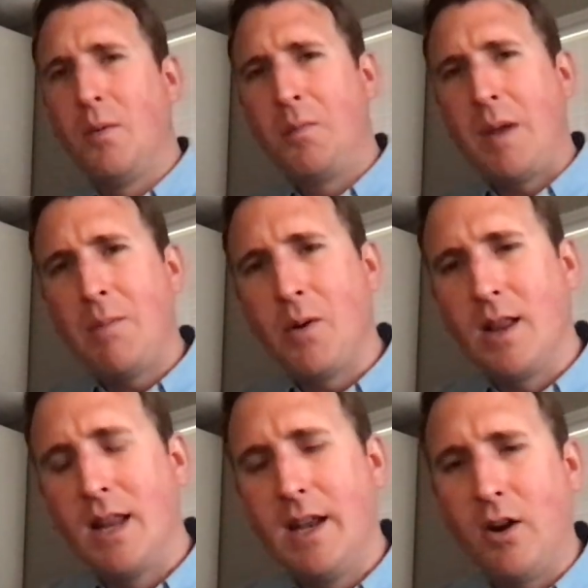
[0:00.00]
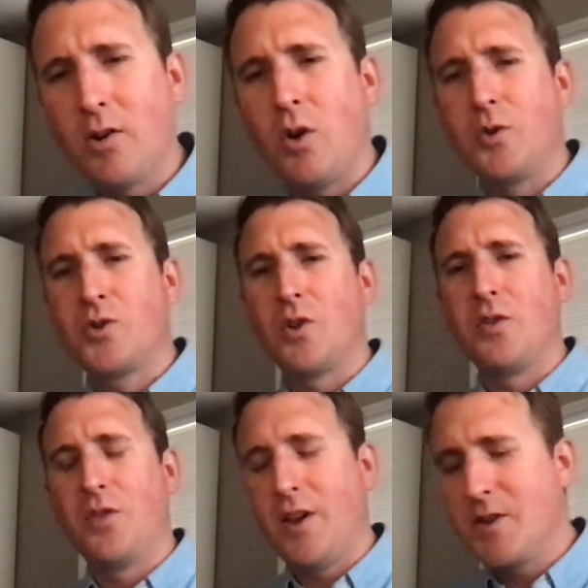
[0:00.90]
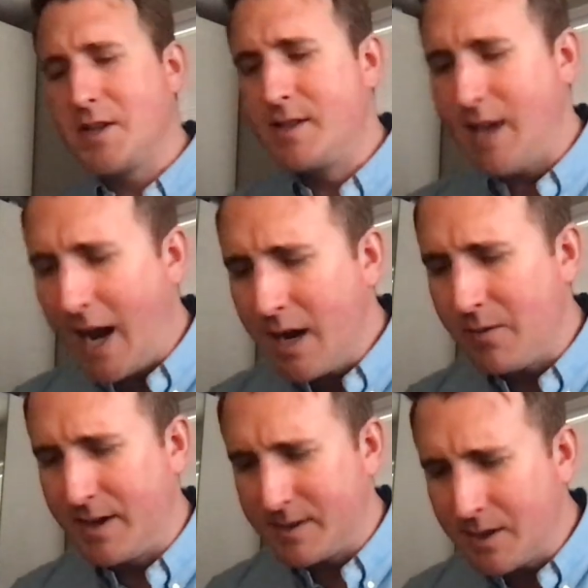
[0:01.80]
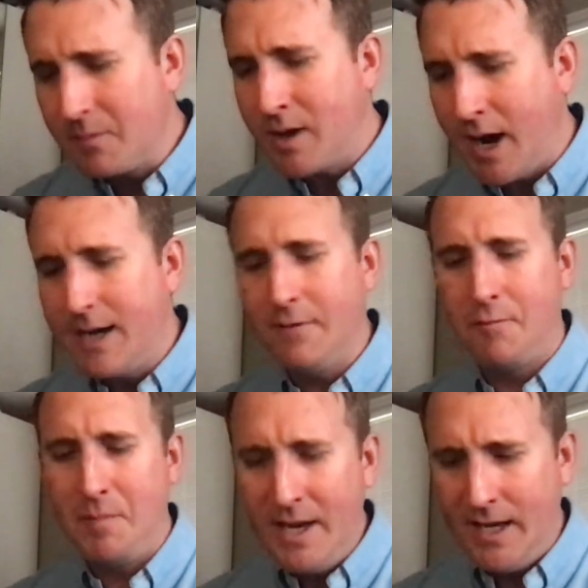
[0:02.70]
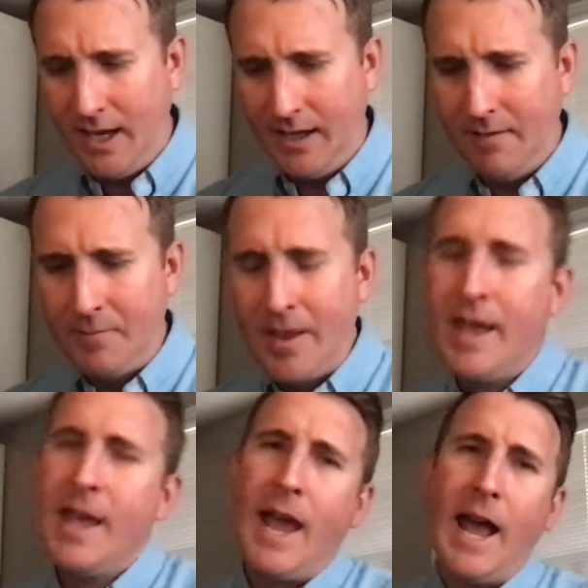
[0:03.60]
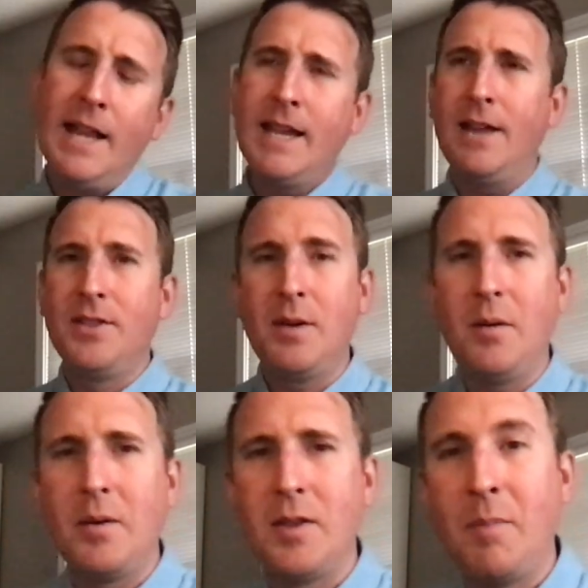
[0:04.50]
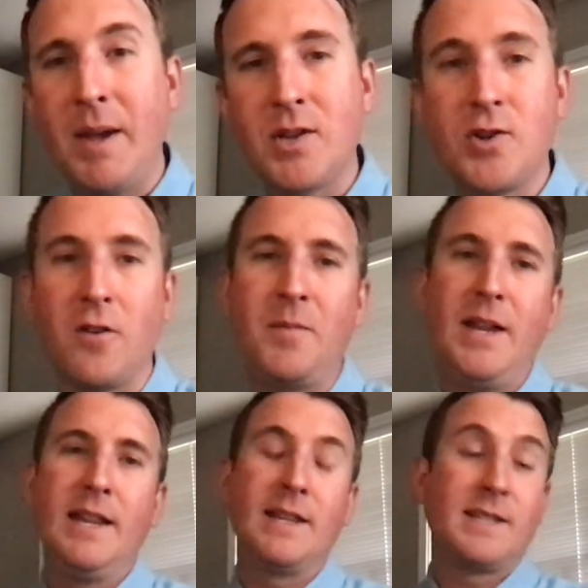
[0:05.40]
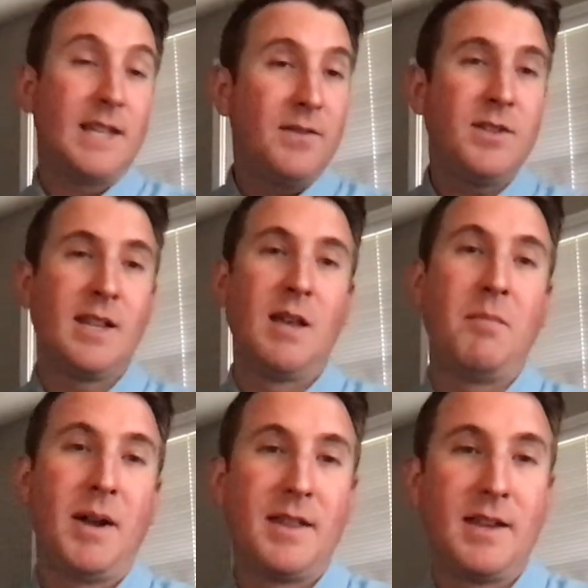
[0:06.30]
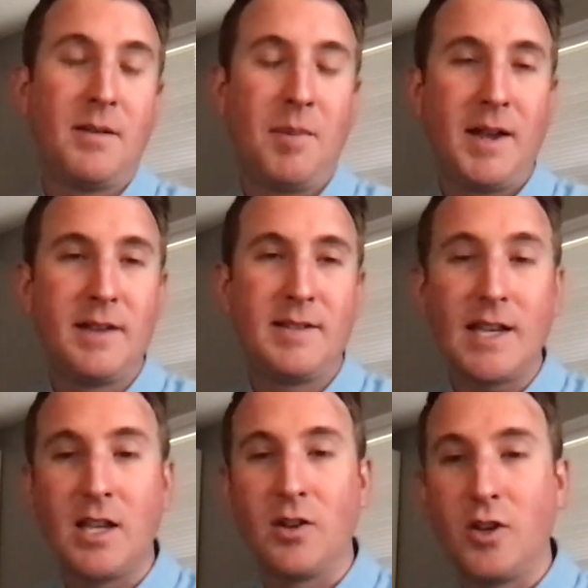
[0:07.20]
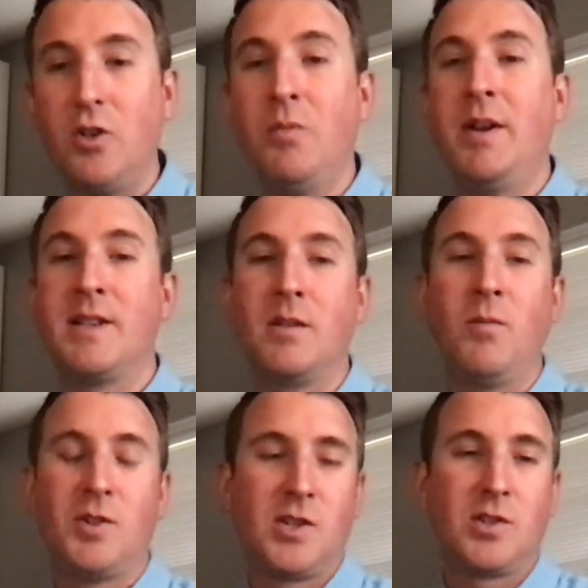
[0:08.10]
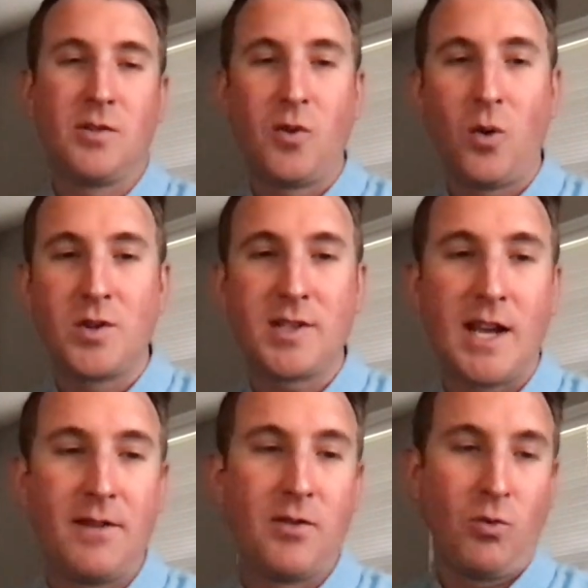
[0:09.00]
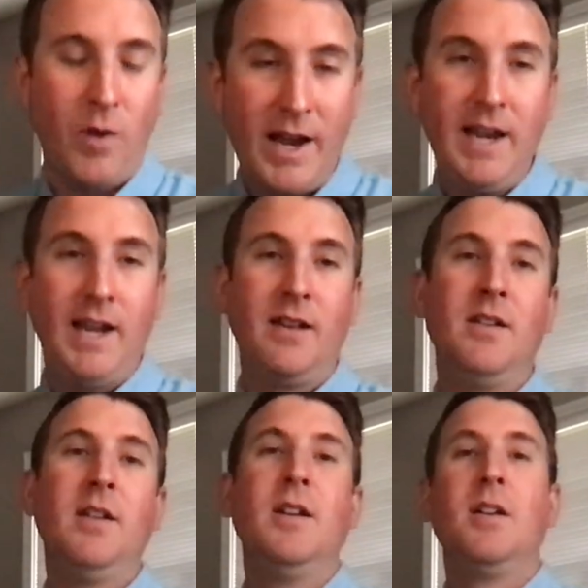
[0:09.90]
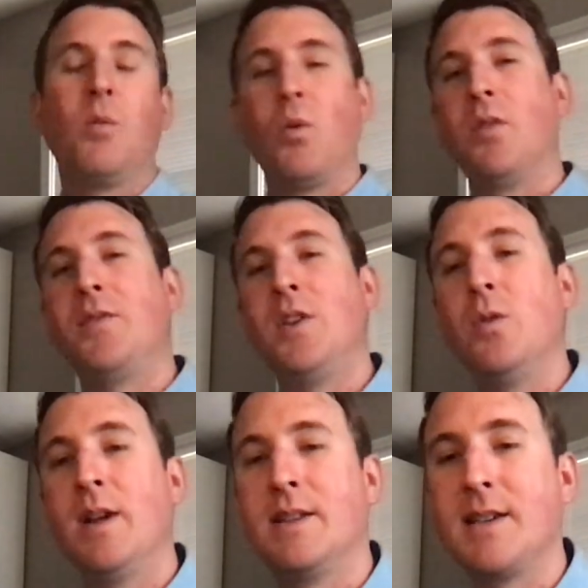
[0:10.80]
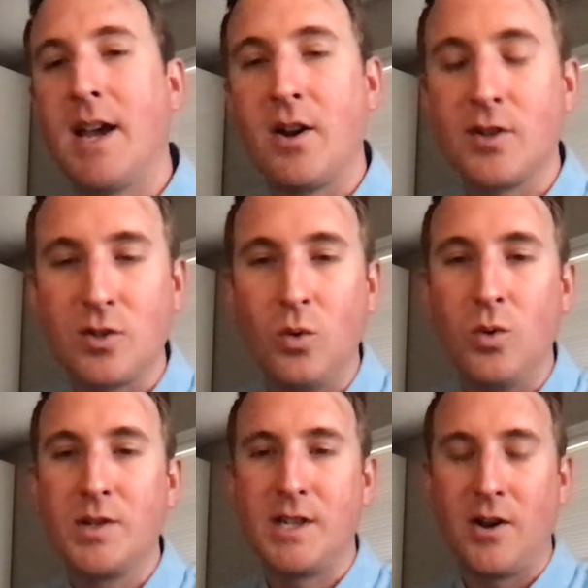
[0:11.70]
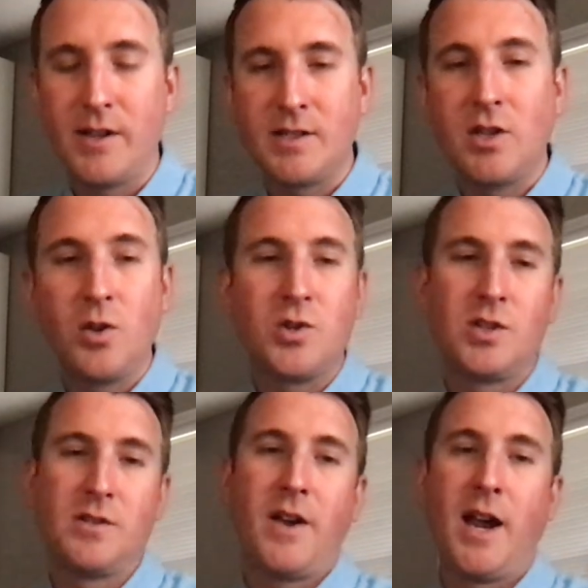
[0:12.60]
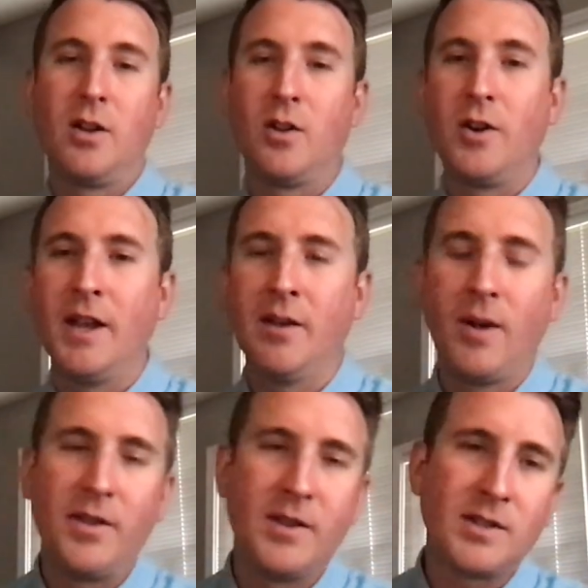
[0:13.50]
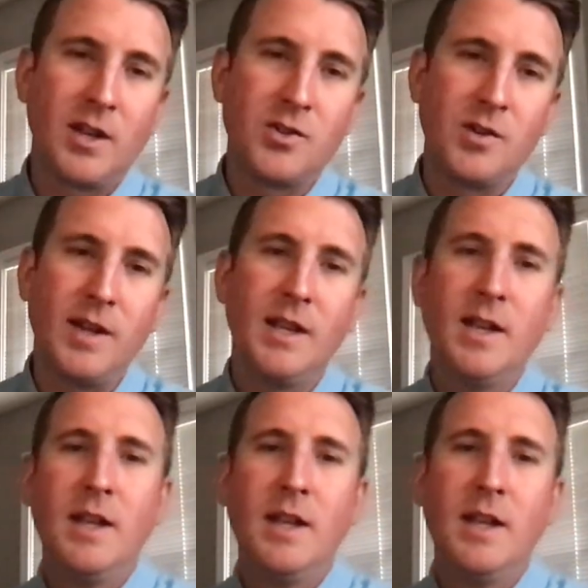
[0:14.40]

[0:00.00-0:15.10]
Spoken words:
People in our culture, they're desiring some kind of meaning. And yet the picture of meaning that's given to them by secular humanism, which is, of course, kind of the reigning worldview inside our schools and our institutions of higher learning around this country,